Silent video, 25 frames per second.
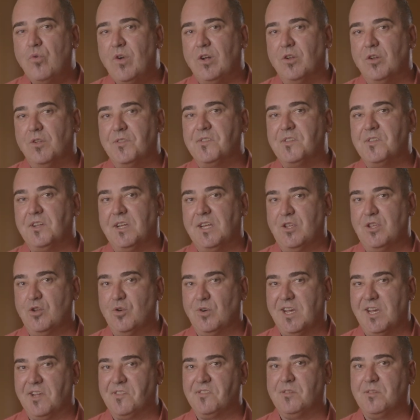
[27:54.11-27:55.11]
role is to let
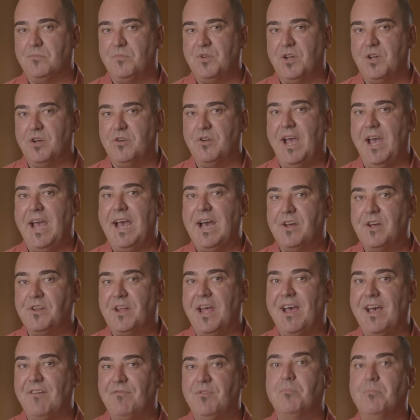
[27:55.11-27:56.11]
your customer know how to
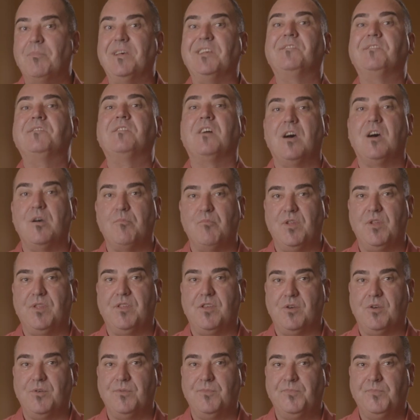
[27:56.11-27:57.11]
have the best time with
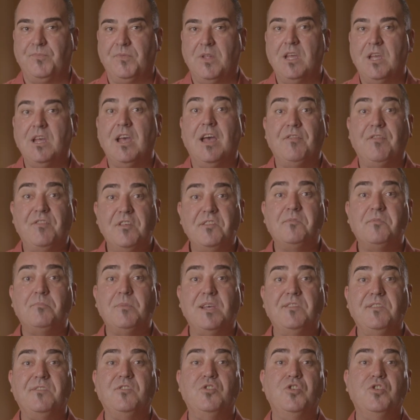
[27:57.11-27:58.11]
you. And this
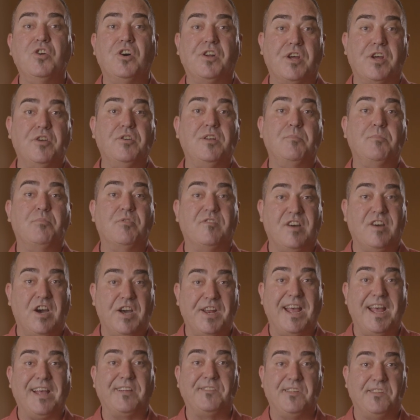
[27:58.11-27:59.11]
means you not only
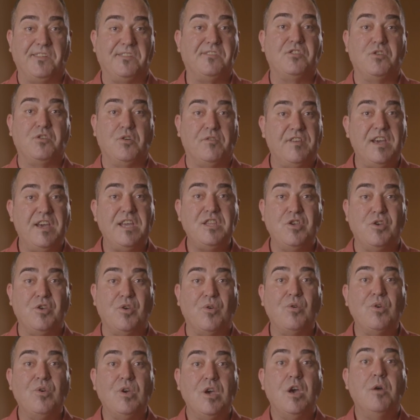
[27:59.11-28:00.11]
provide access to your
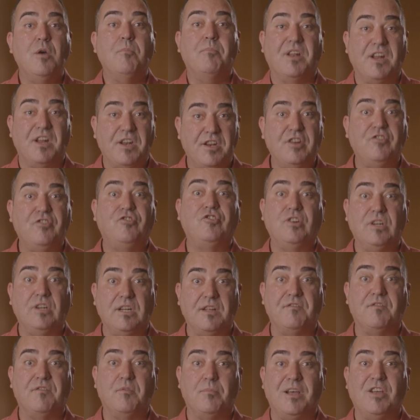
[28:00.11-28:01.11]
venue, but additional
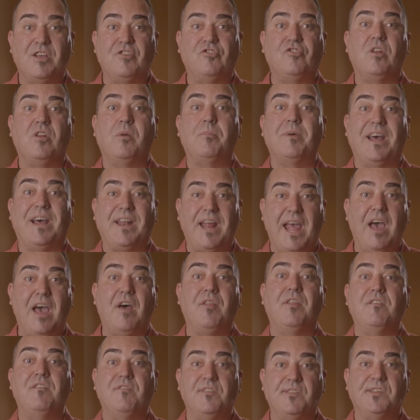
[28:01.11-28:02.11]
information about how
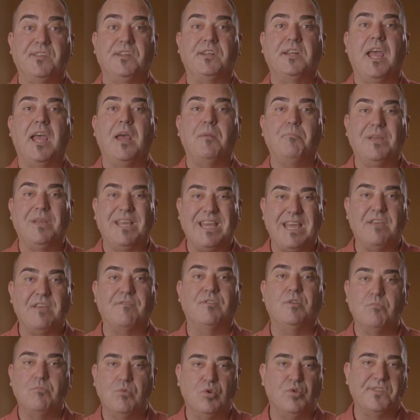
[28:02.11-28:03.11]
their visit can be
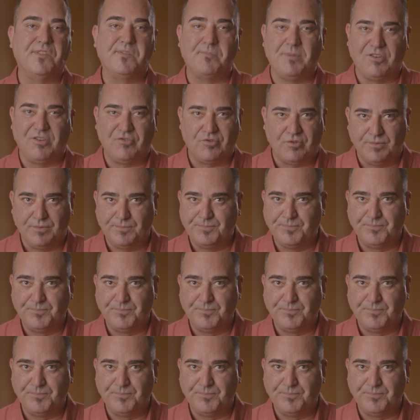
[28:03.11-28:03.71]
even more special.